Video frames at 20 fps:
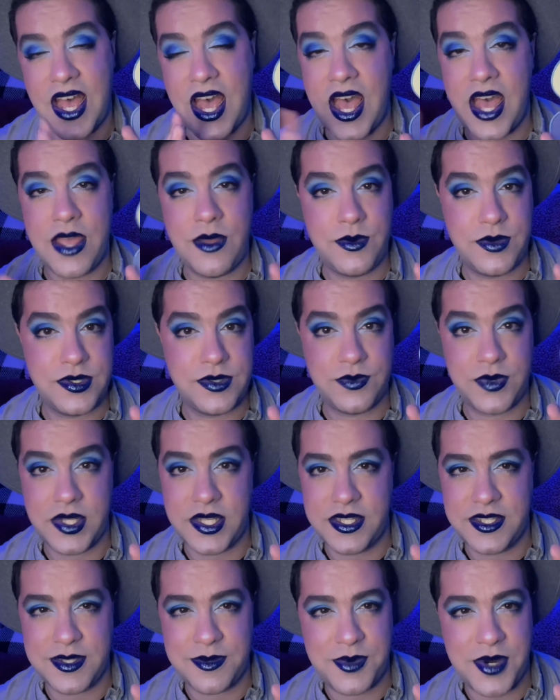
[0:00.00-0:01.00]
I was
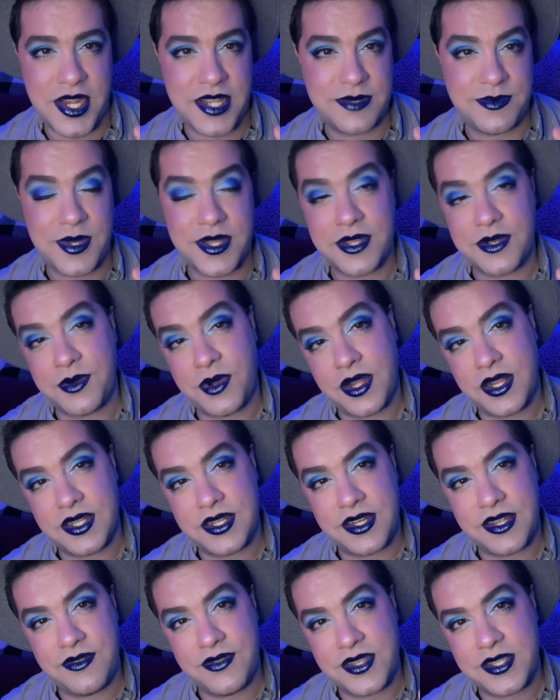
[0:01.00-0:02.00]
really surprised by the
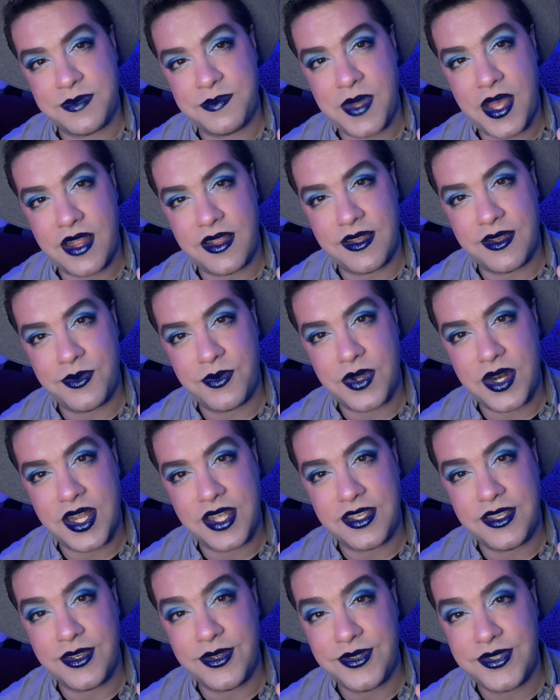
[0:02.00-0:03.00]
quality of this palette when I
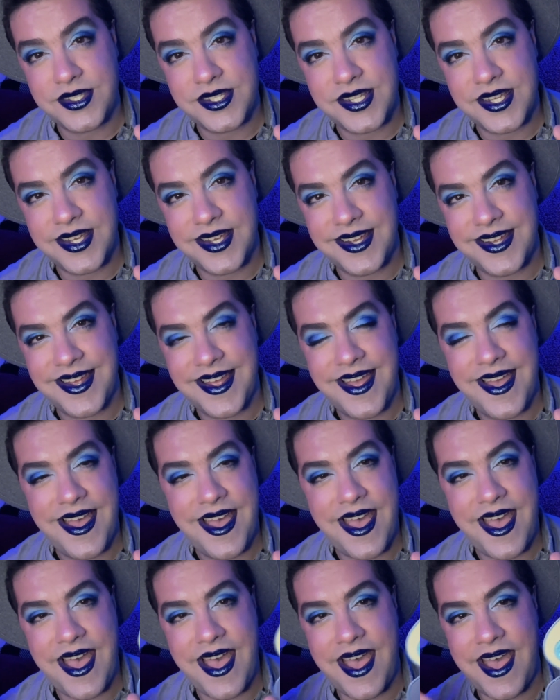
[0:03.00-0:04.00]
used it,
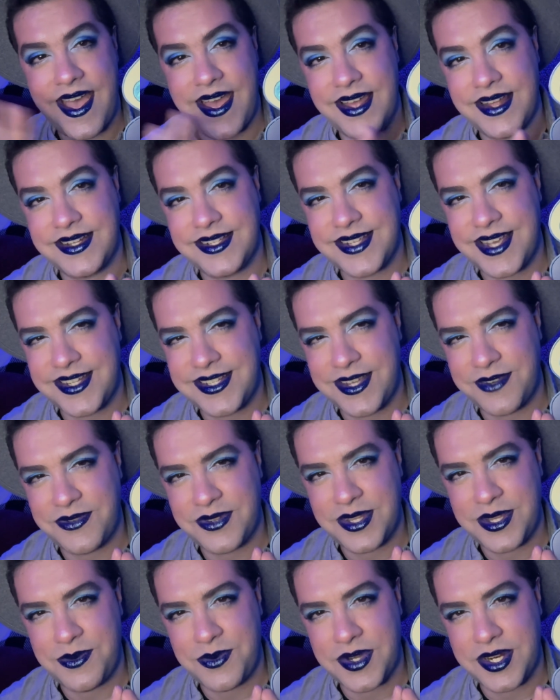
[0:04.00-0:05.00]
and I
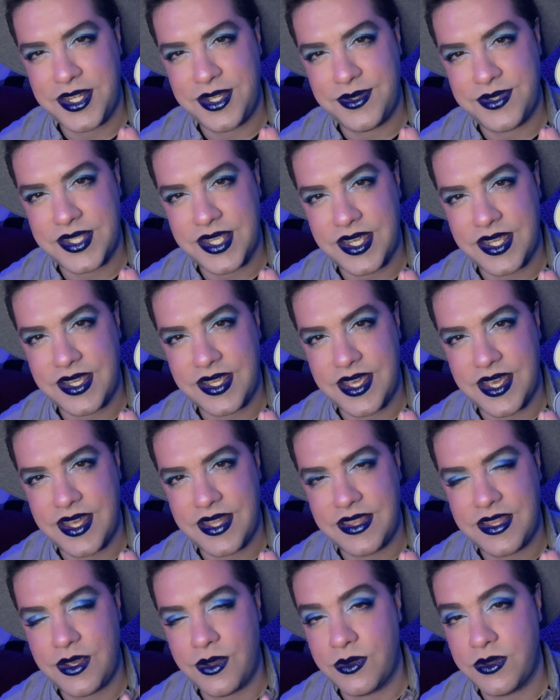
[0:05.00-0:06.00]
definitely want to use it
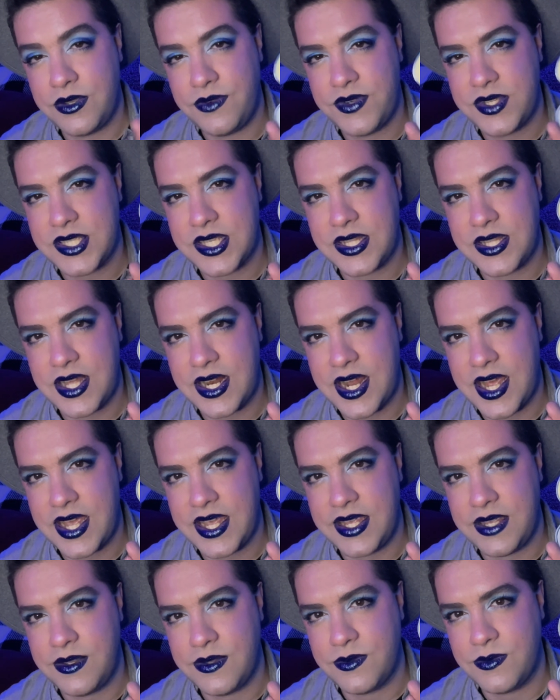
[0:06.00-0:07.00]
again. The only reason that
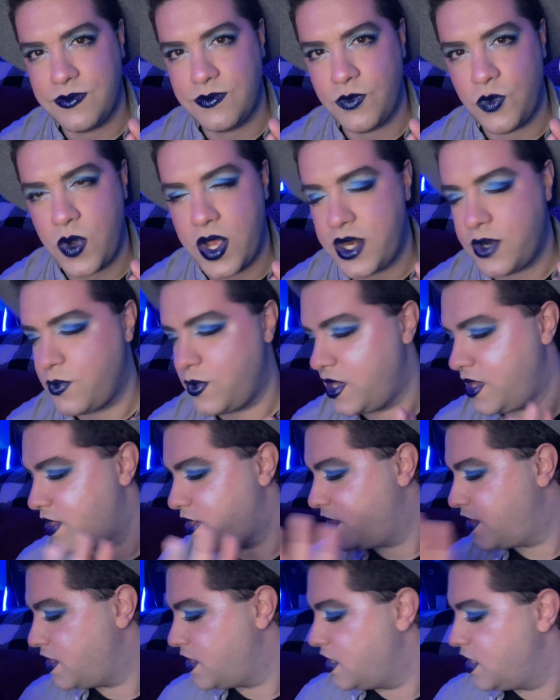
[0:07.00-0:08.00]
I went
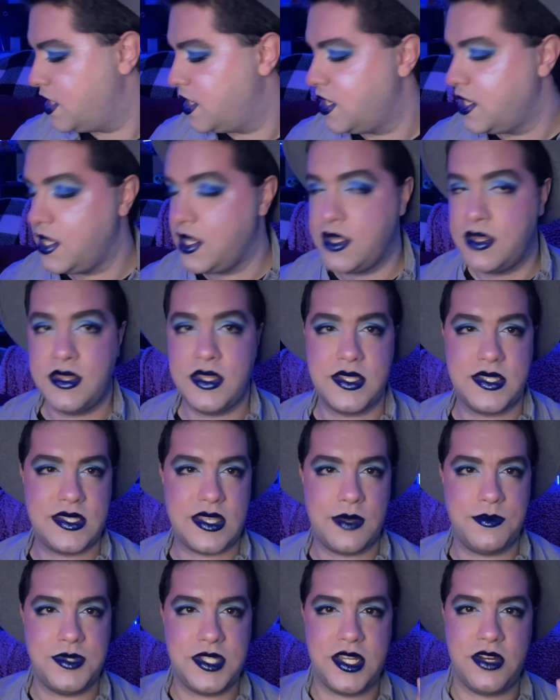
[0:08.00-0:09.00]
with the
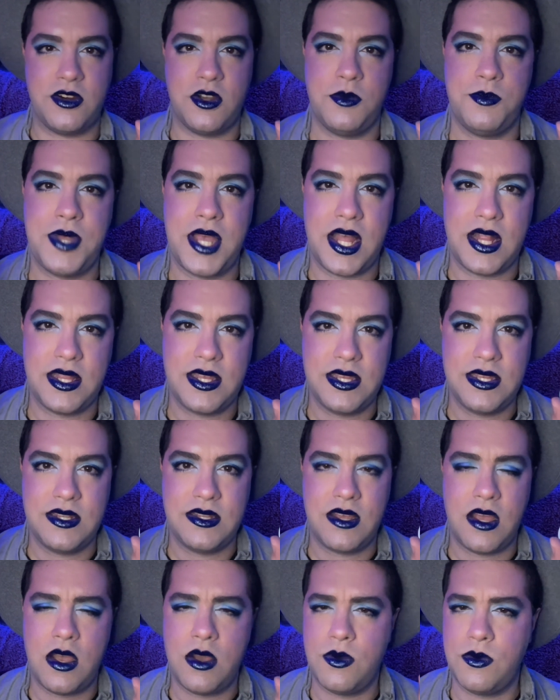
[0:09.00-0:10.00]
Sub-Zero palette.
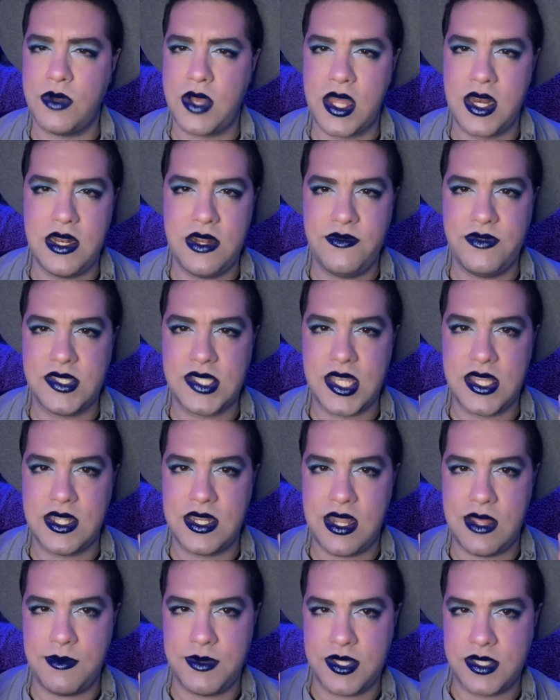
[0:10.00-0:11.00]
Oh, I didn't even say the
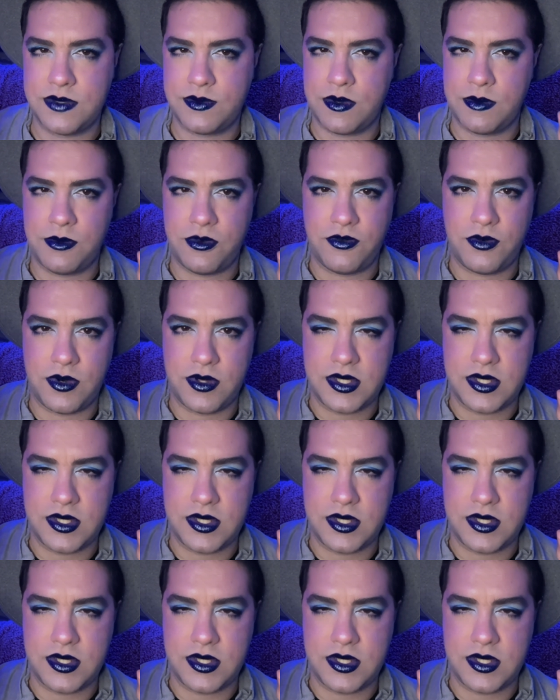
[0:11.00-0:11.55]
name of this one before.